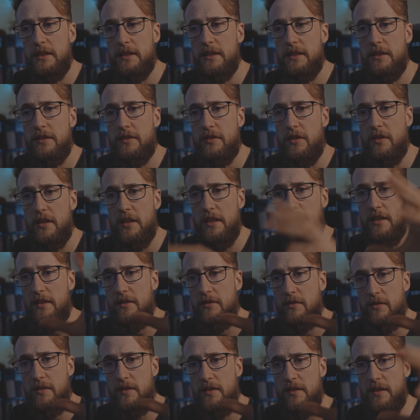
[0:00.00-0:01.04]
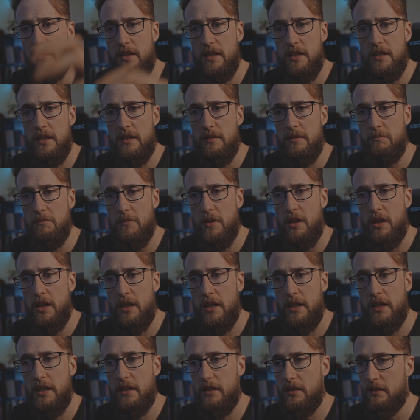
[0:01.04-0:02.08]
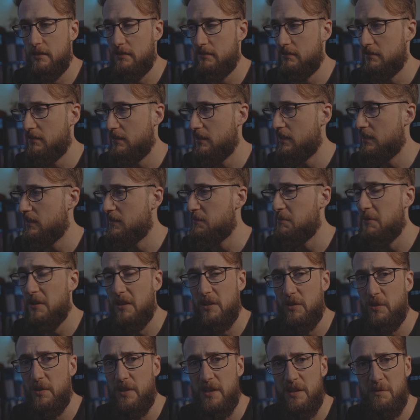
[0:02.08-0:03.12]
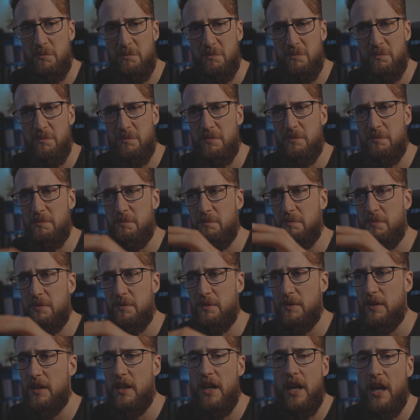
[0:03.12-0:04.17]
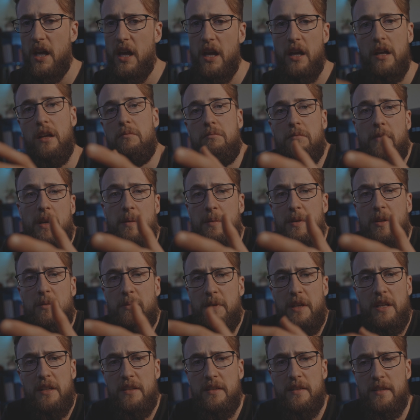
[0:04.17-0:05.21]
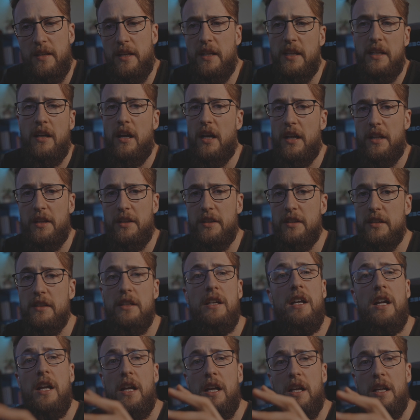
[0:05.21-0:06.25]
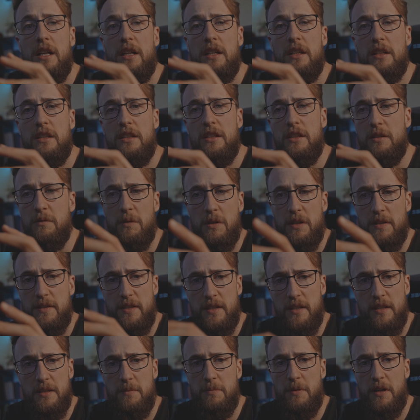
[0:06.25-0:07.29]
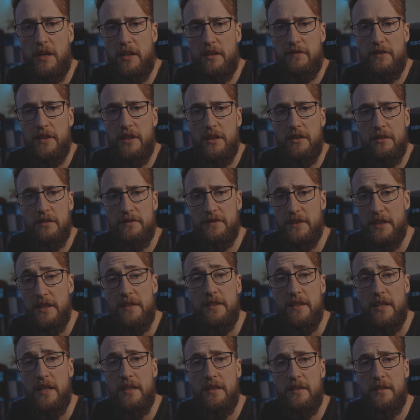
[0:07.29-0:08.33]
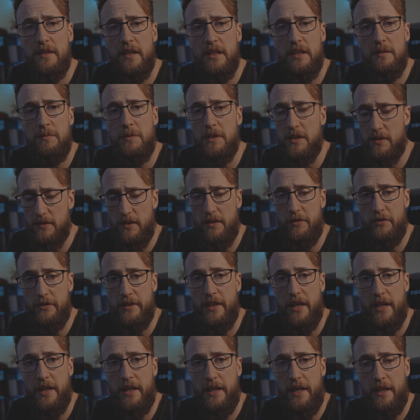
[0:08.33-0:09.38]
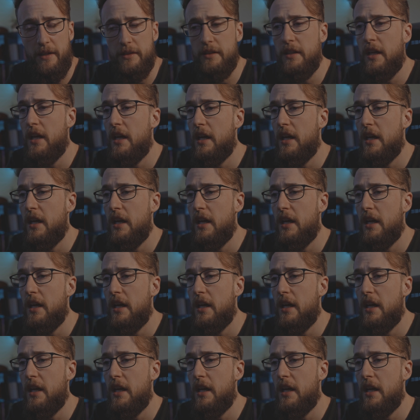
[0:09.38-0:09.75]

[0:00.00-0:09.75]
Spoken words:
so that you can sort of see my, I guess my learning, maybe it'll be entertaining, I don't know. You won't see this part of the video if it isn't entertaining because I'll just cut it out.